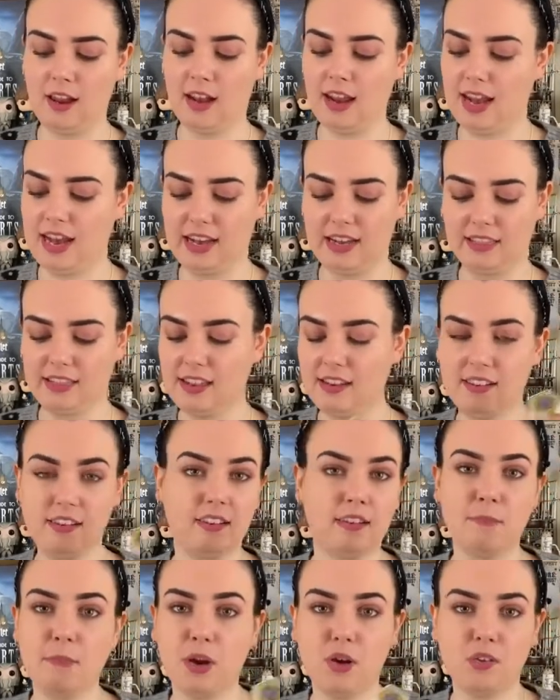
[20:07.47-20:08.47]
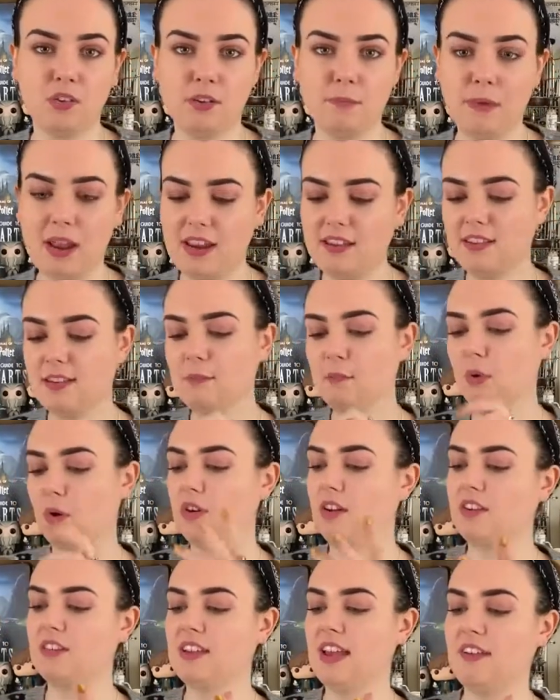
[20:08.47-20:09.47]
Like, this is the most amazing
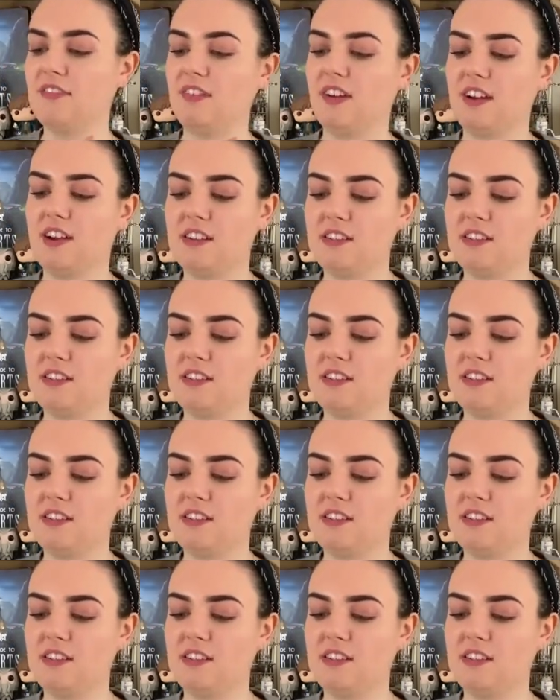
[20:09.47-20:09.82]
product ever.